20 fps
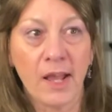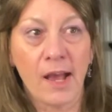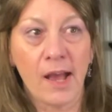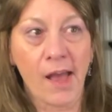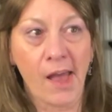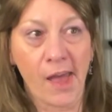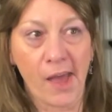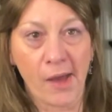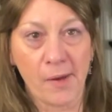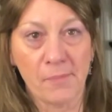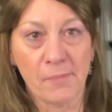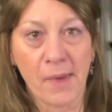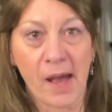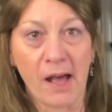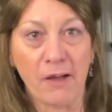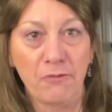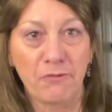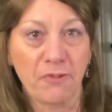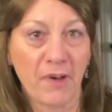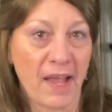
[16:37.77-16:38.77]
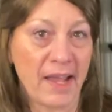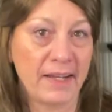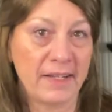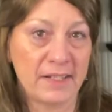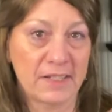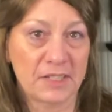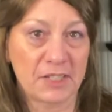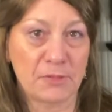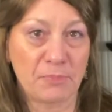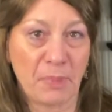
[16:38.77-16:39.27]
um, I'll find
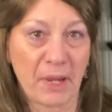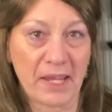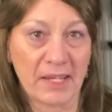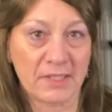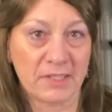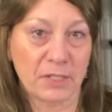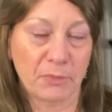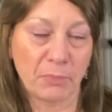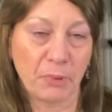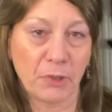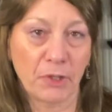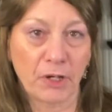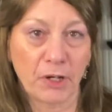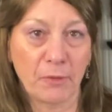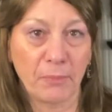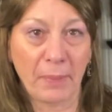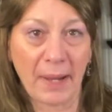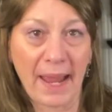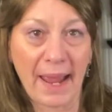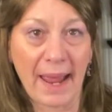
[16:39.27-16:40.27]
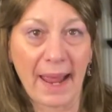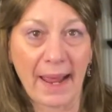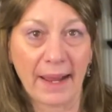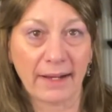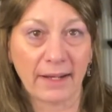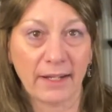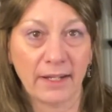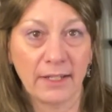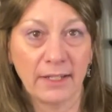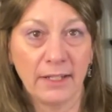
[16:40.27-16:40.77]
a space to put her
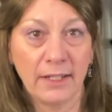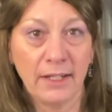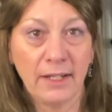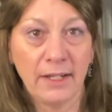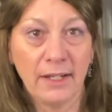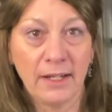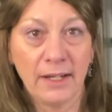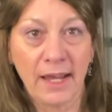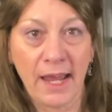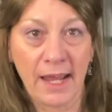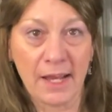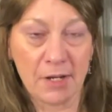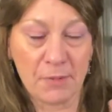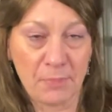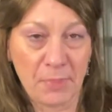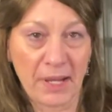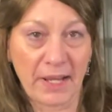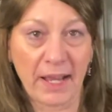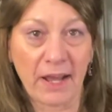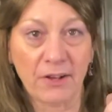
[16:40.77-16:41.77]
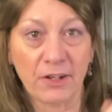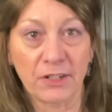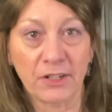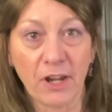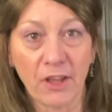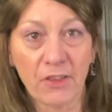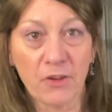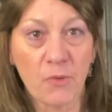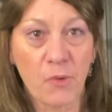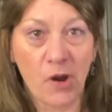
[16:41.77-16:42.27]
back and to pick out
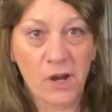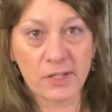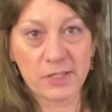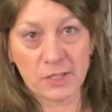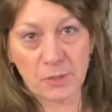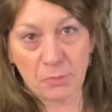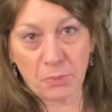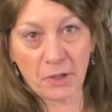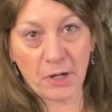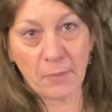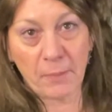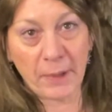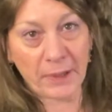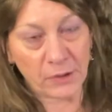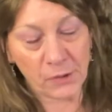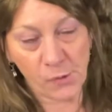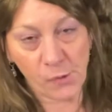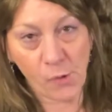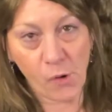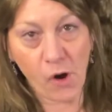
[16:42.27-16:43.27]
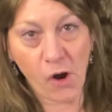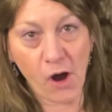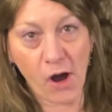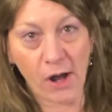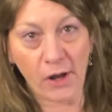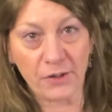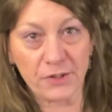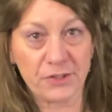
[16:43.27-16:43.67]
another one to put up on the wall.